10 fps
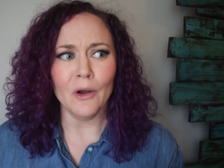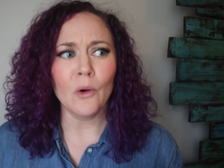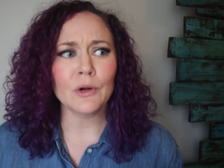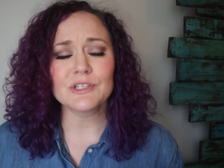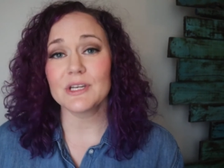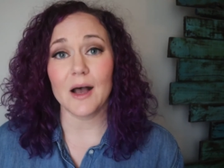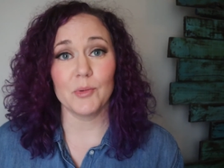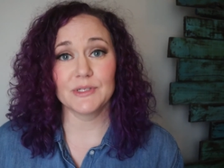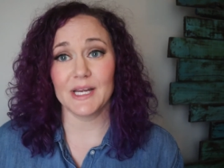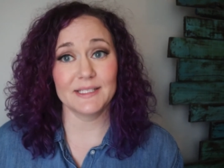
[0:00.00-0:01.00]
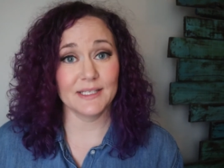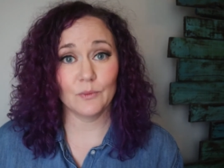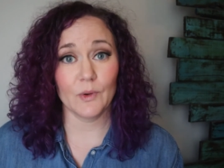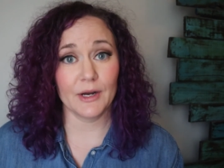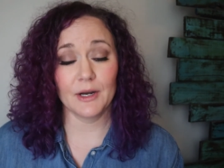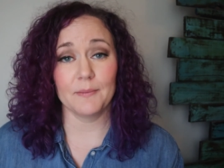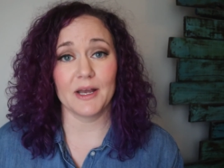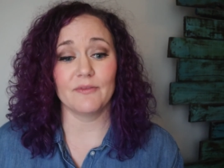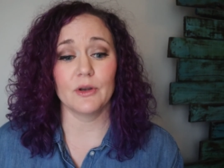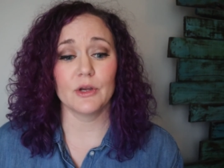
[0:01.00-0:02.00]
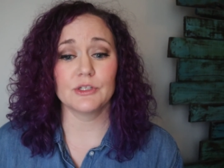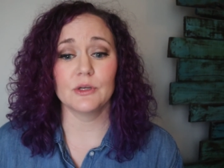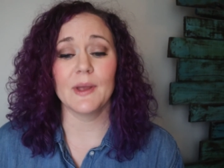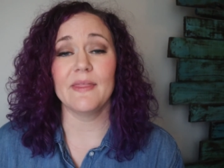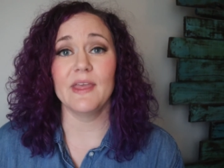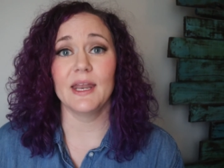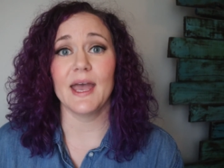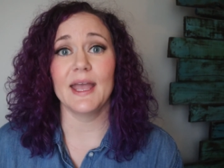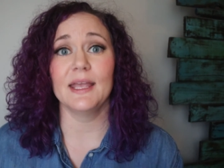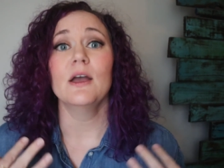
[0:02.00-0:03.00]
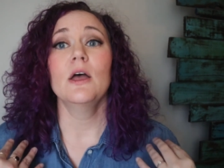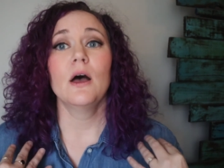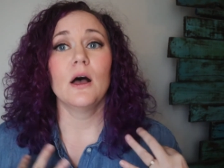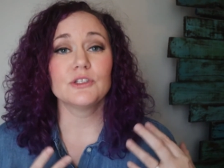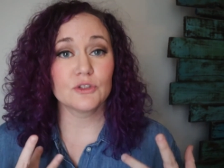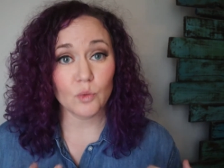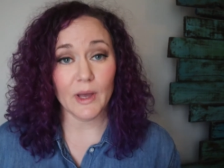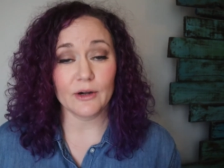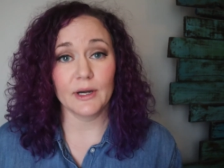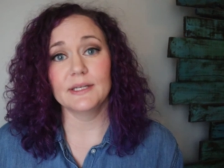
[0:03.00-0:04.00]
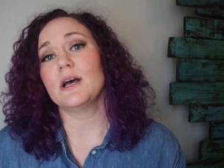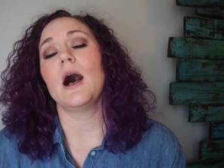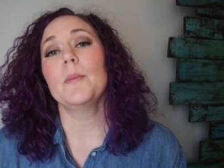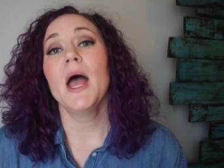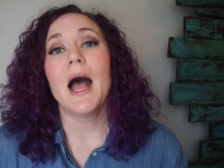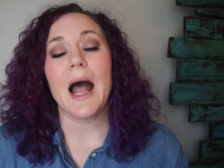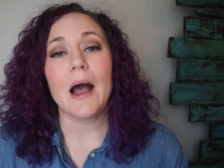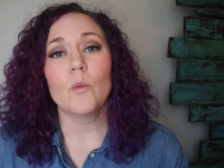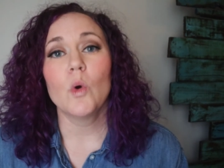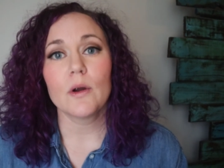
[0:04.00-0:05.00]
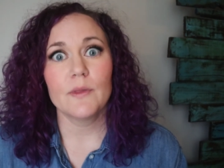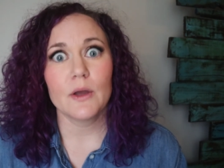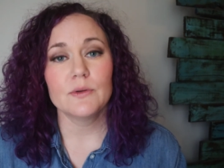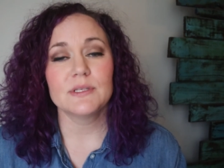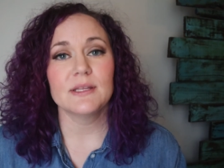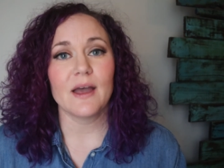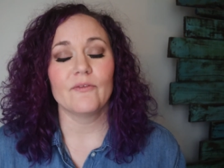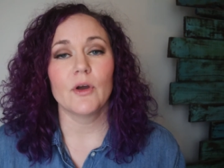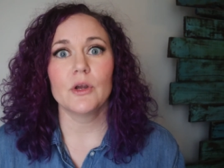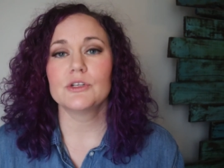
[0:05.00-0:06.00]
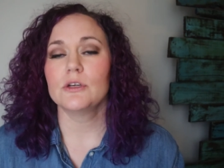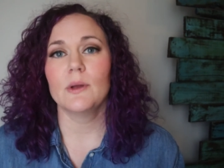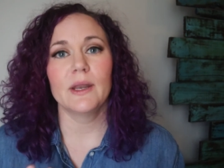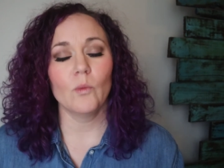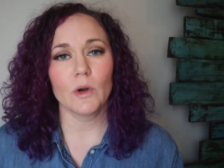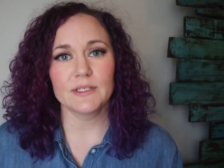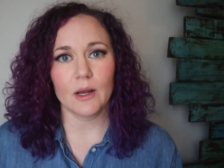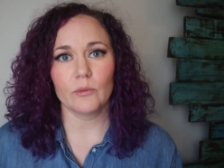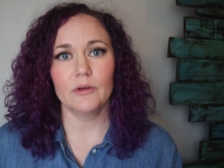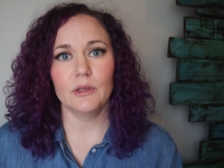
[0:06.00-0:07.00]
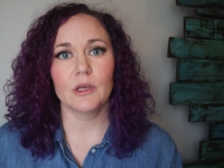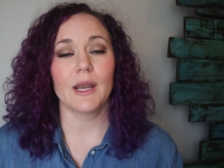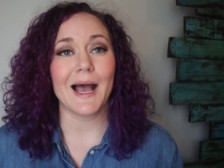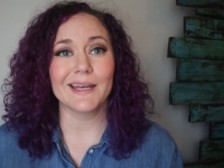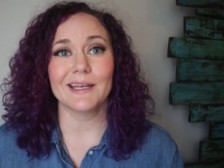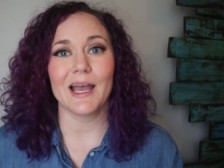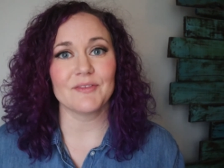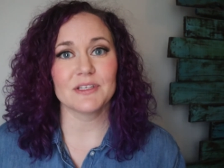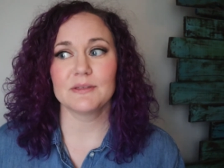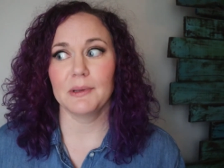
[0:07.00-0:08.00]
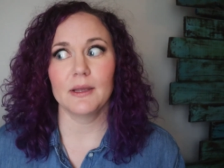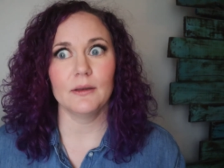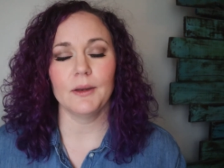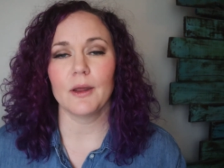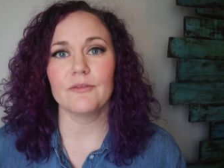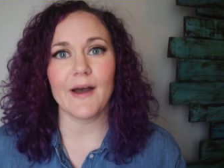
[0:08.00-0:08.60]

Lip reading: orange top, which I didn't wear in my photo shoot, and then a sweatery top. I wore those in that photo shoot and it worked out really good. I didn't have to spend, you know,